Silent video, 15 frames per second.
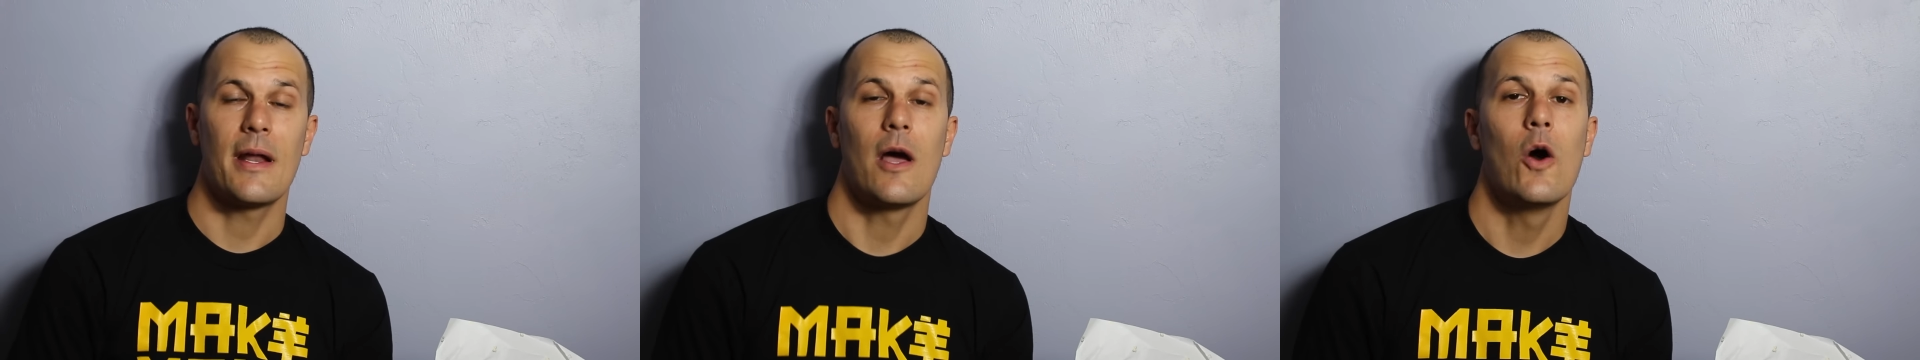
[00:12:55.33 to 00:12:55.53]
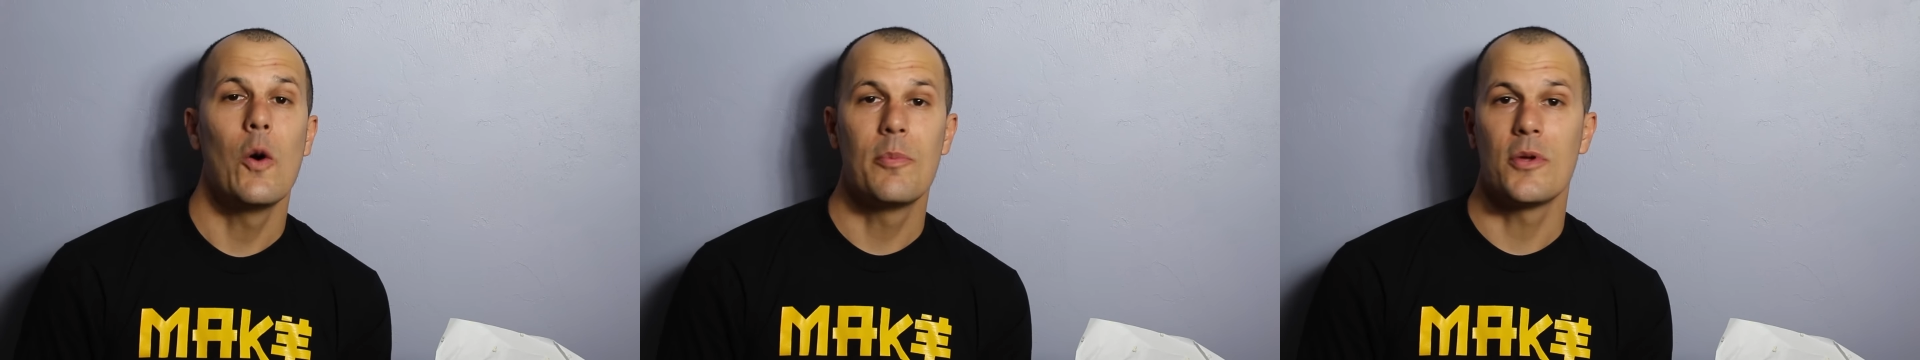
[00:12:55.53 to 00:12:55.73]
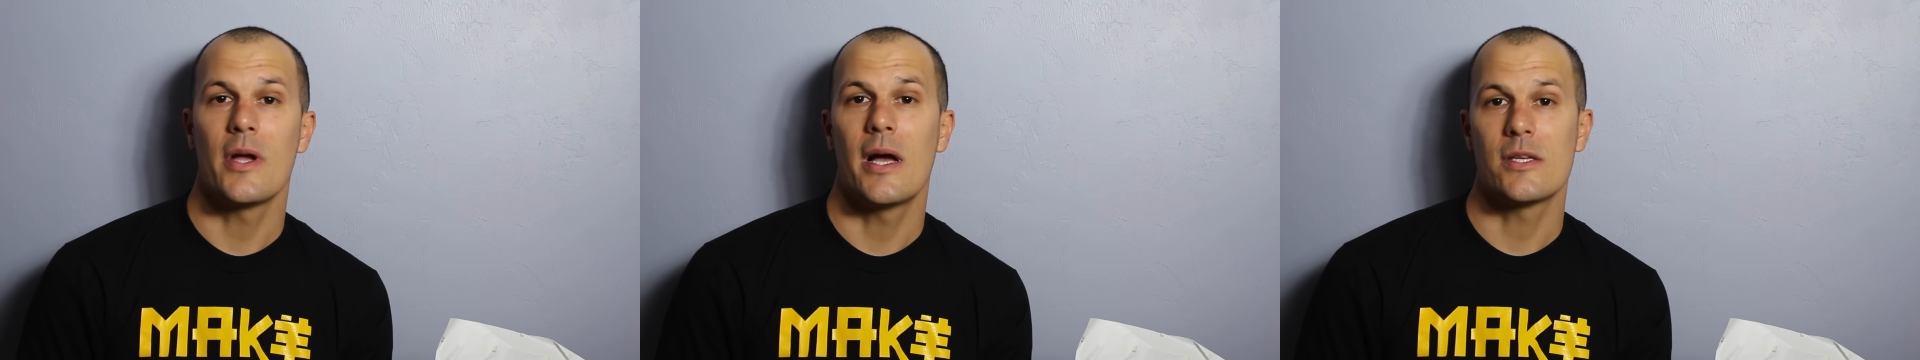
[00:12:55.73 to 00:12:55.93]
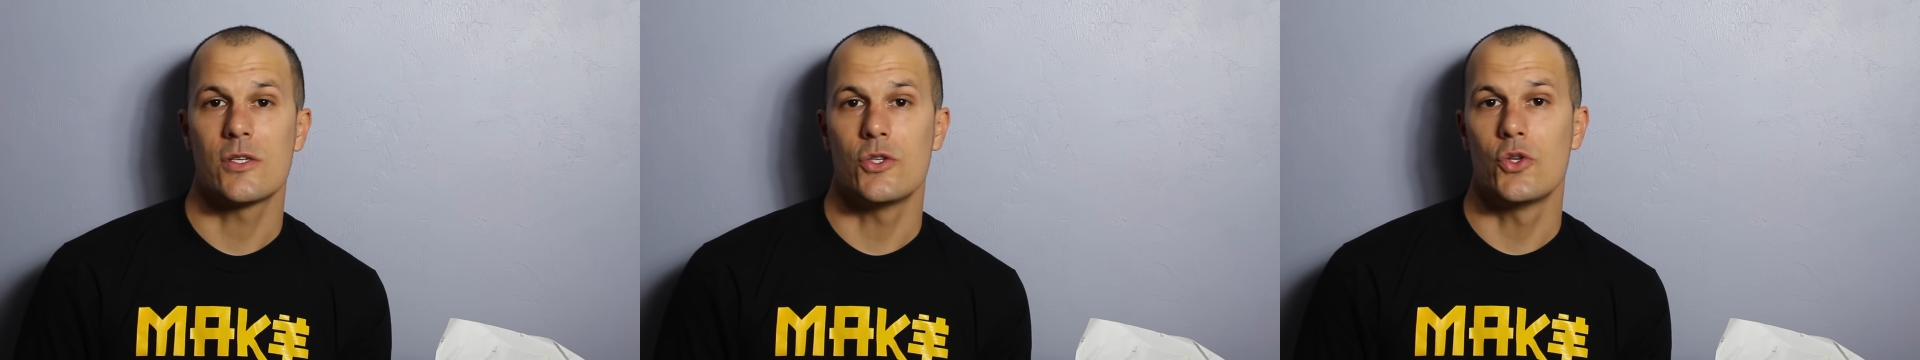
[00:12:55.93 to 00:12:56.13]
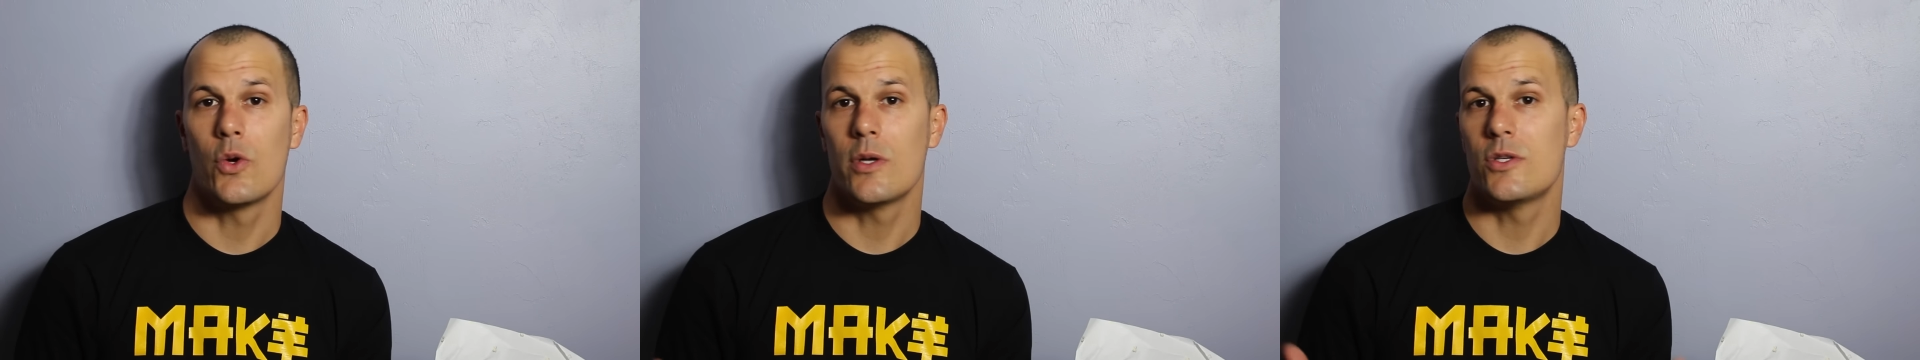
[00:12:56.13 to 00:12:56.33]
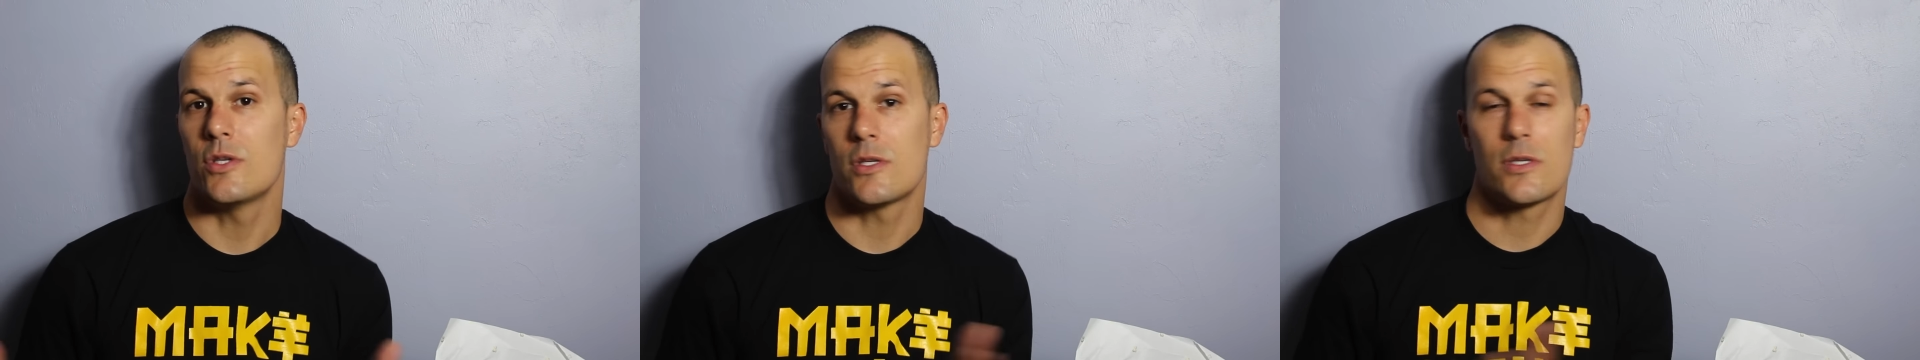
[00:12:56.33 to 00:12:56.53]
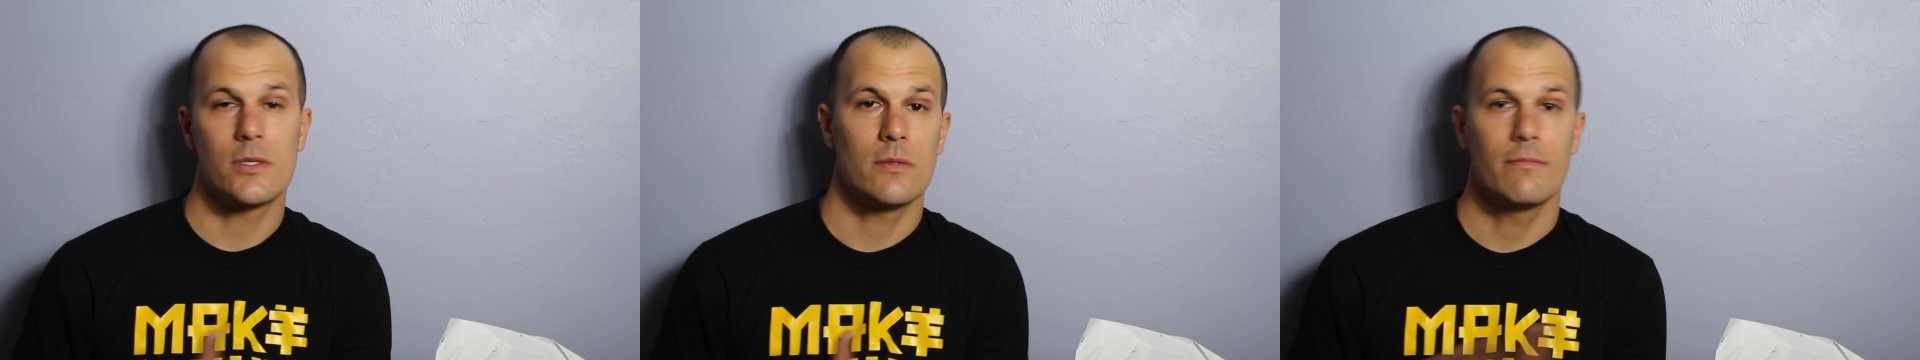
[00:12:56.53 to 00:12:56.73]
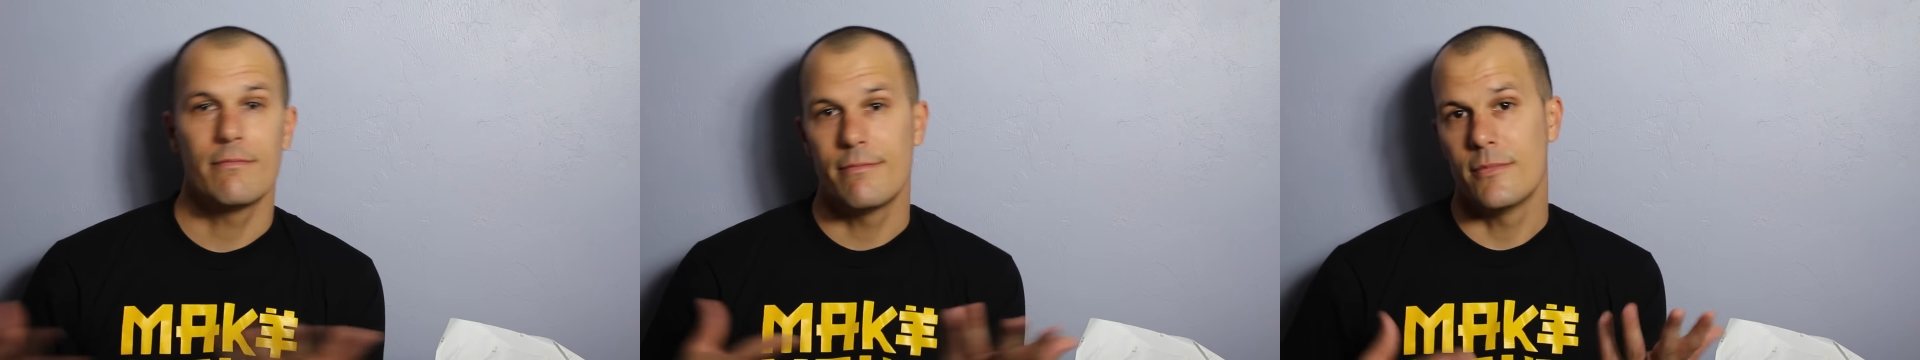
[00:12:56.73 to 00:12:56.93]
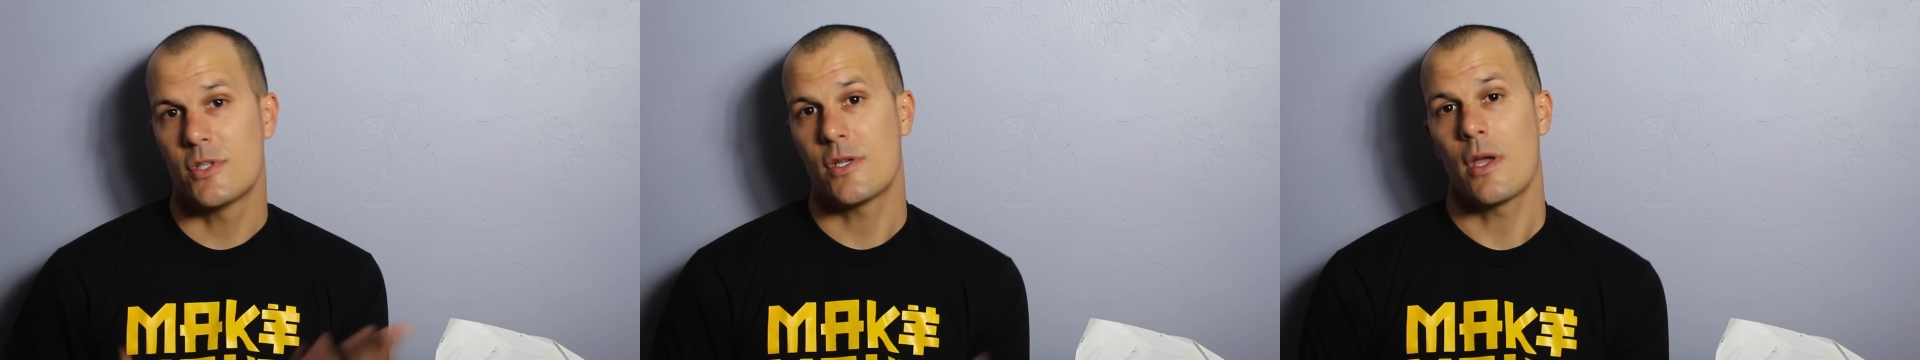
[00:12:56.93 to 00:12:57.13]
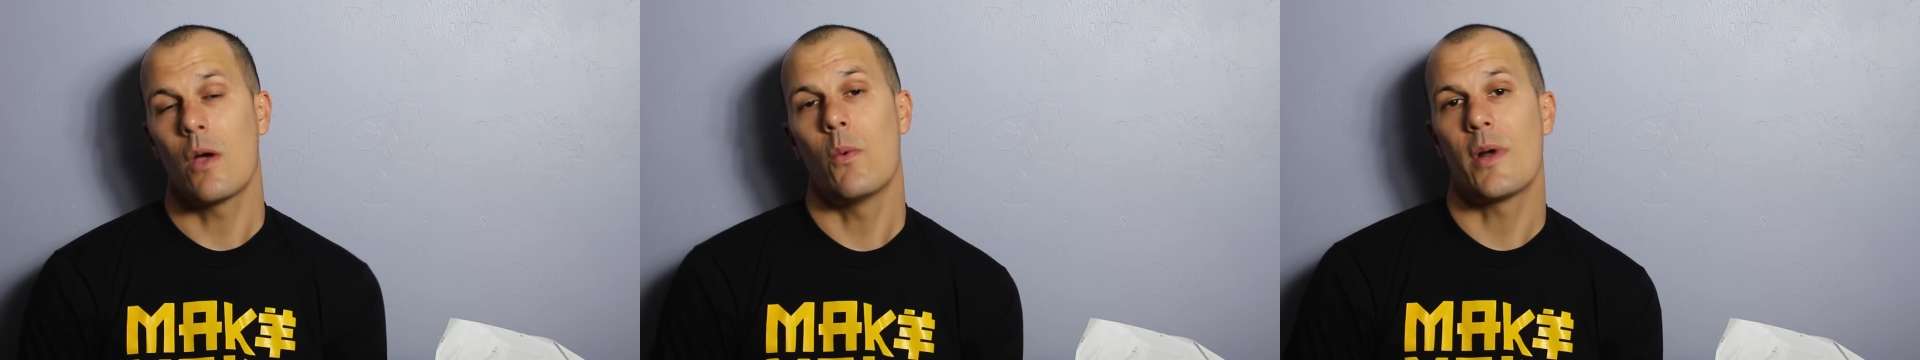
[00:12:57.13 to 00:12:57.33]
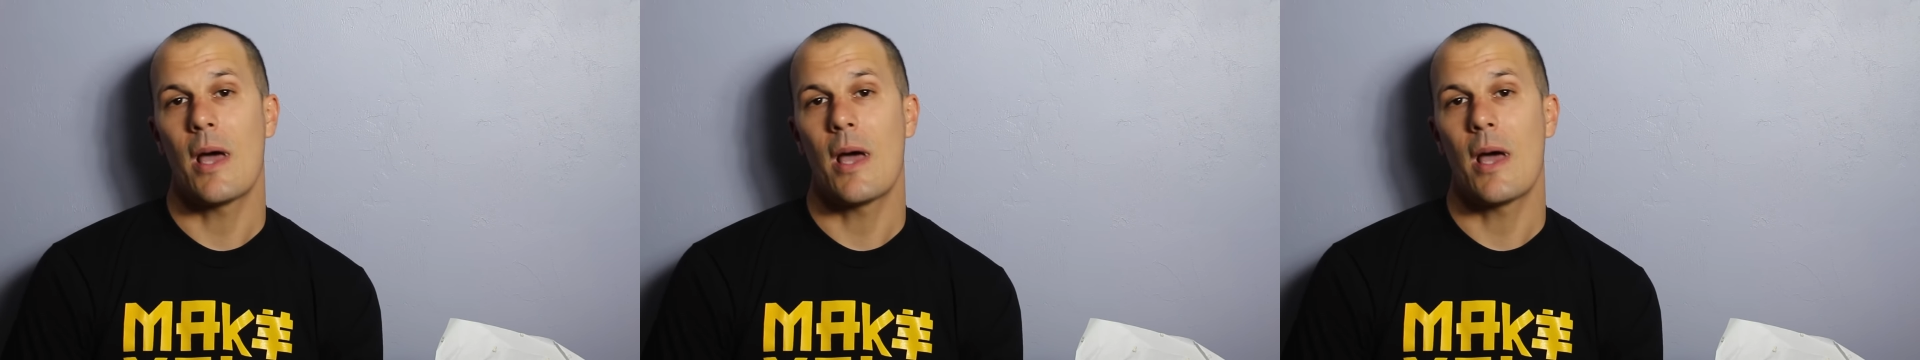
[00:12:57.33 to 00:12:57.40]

I hope you guys enjoyed just seeing